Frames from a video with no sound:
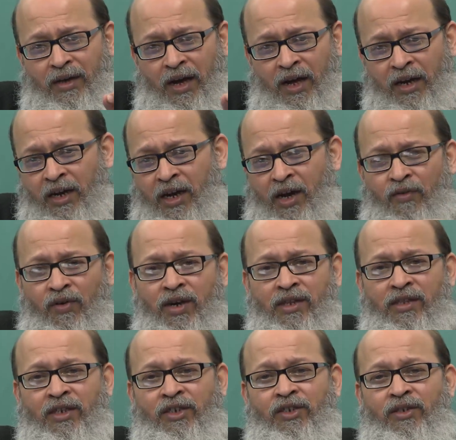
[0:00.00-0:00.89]

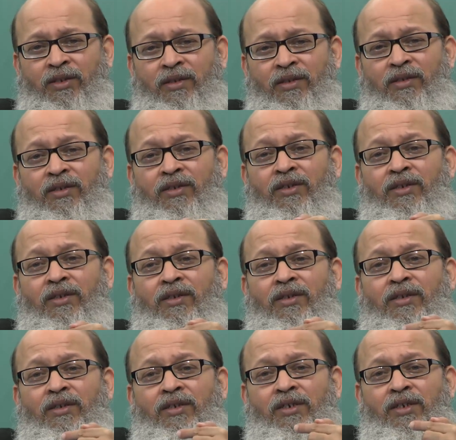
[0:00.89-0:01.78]
uncover the
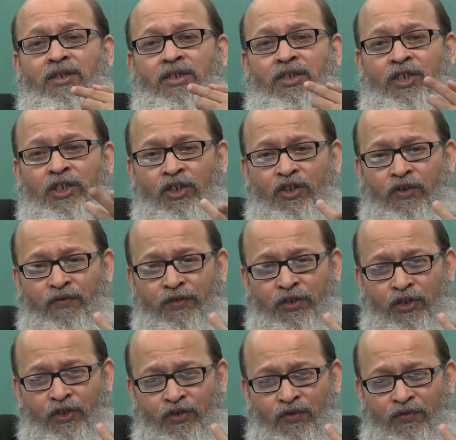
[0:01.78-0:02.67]
gene of
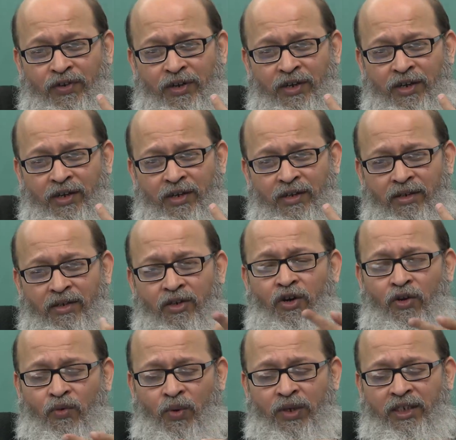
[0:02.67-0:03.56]
schizophrenia,
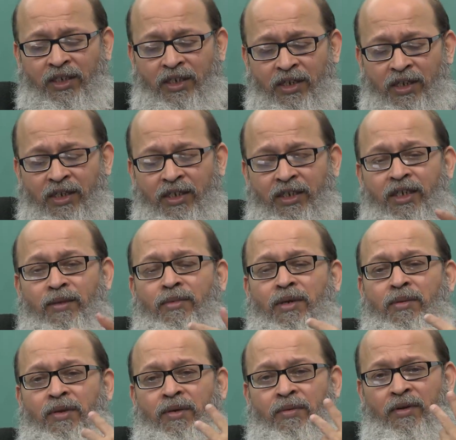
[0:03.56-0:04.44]
not one single gene,
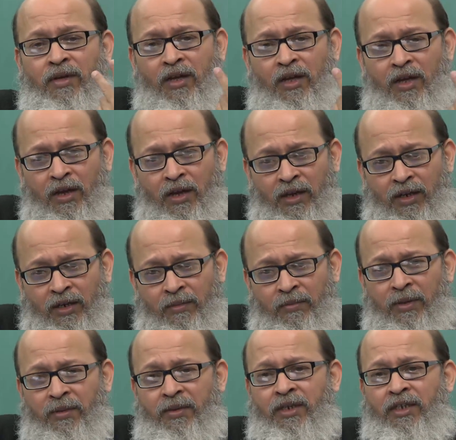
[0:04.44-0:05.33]
maybe
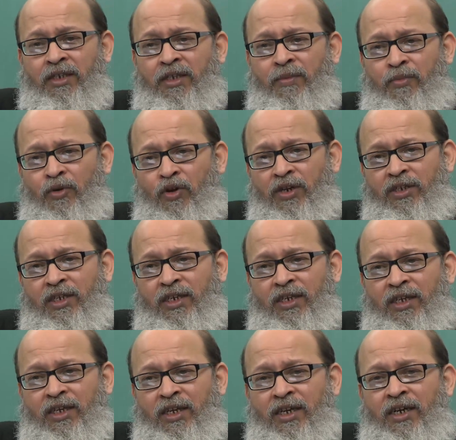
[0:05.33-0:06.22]
it is a
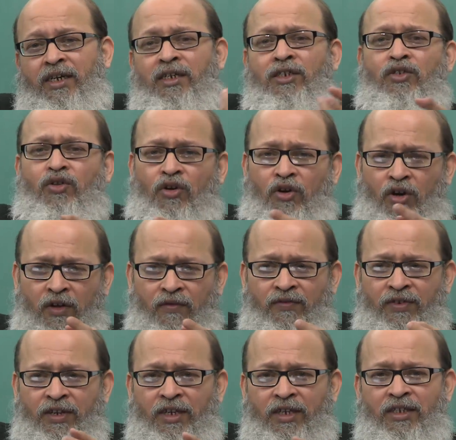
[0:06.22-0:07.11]
polygenic inheritance. So, a lot
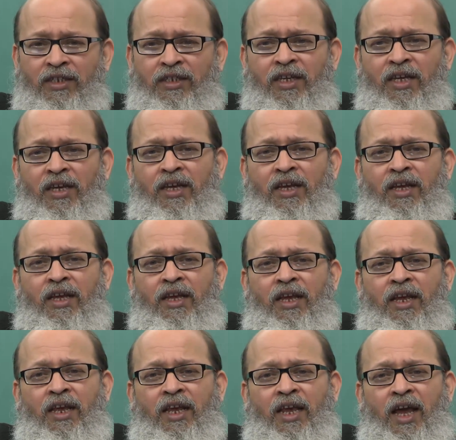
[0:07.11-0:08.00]
of genes
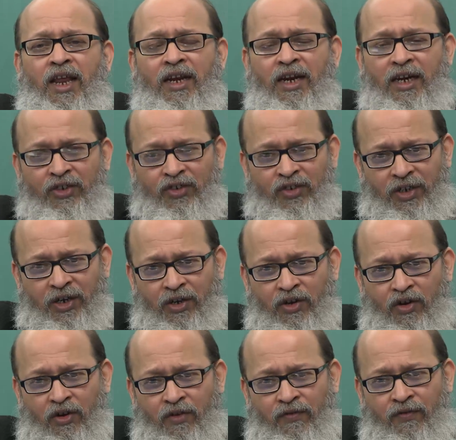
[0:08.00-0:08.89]
can get
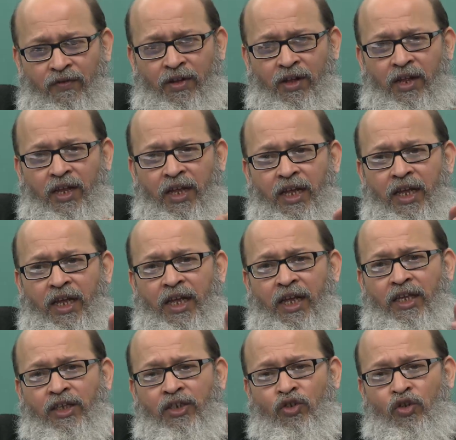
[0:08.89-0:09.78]
triggered off.
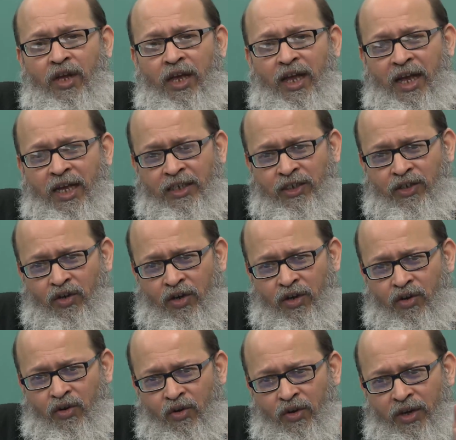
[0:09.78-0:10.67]
So, as you
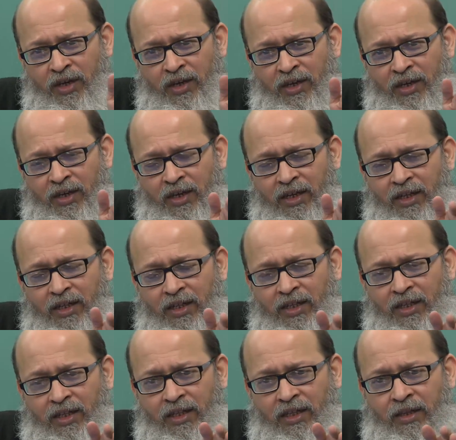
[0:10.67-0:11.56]
are growing,
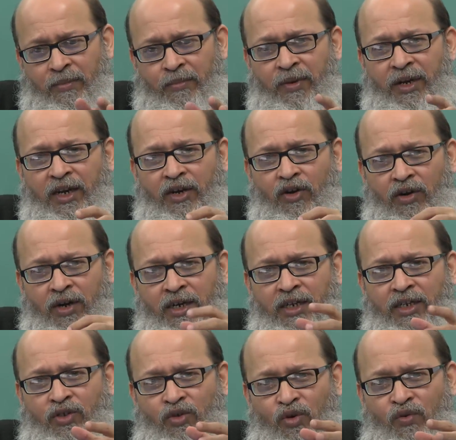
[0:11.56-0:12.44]
the brain
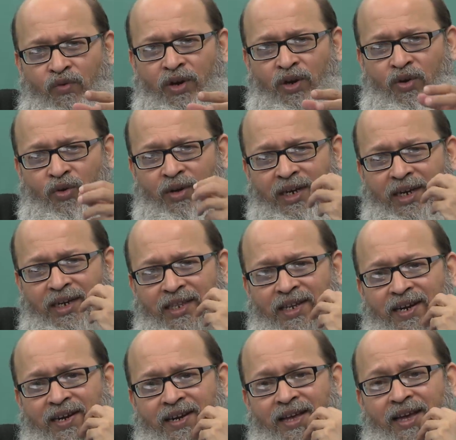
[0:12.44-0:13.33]
already is overgrowing
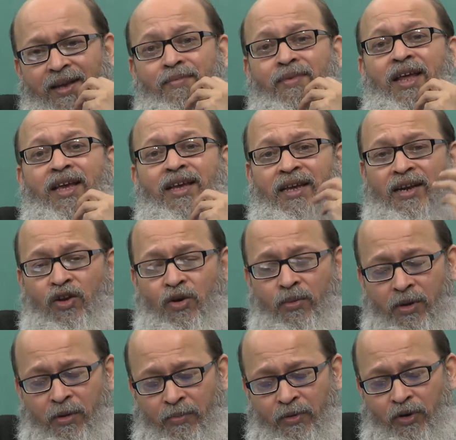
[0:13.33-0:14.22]
at that time like a
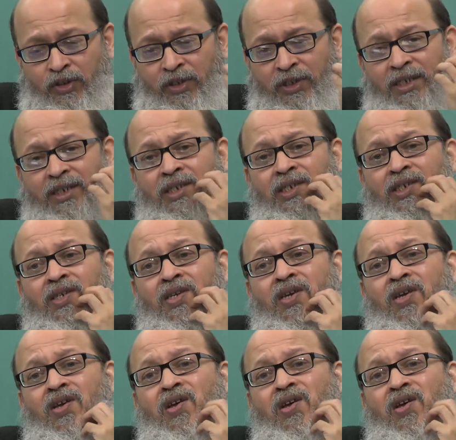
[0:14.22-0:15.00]
normal process,